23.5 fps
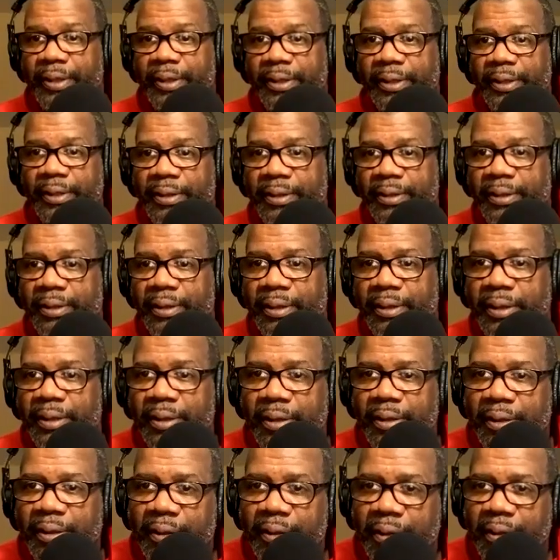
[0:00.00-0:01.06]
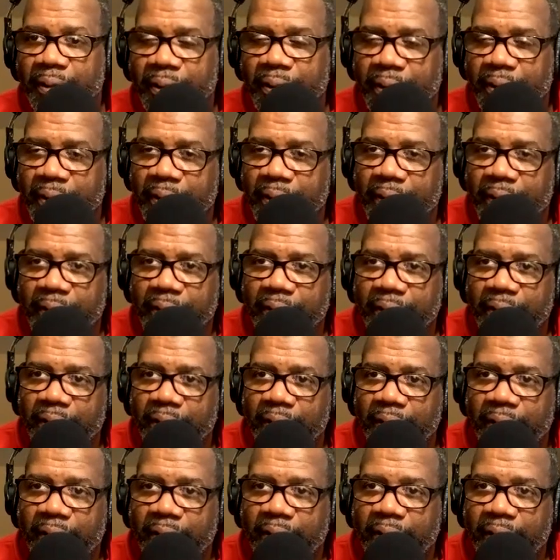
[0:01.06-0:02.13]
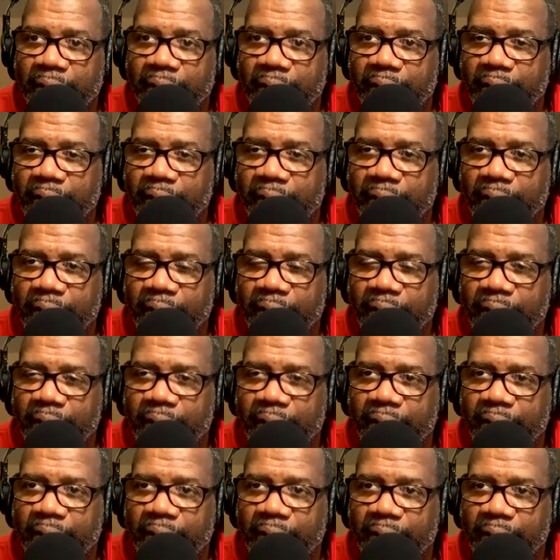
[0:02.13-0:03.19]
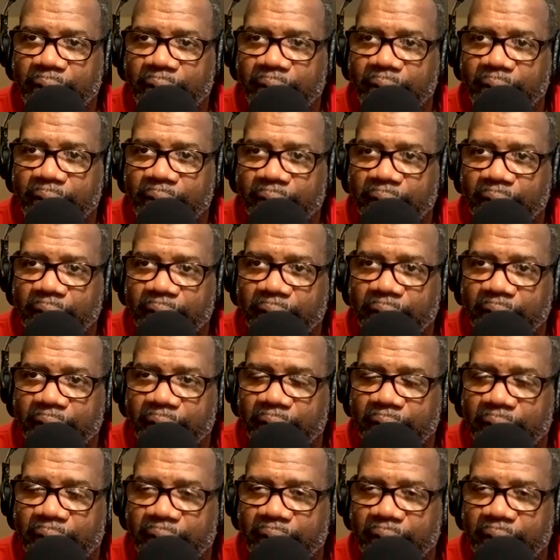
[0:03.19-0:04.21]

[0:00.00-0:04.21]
[no speech]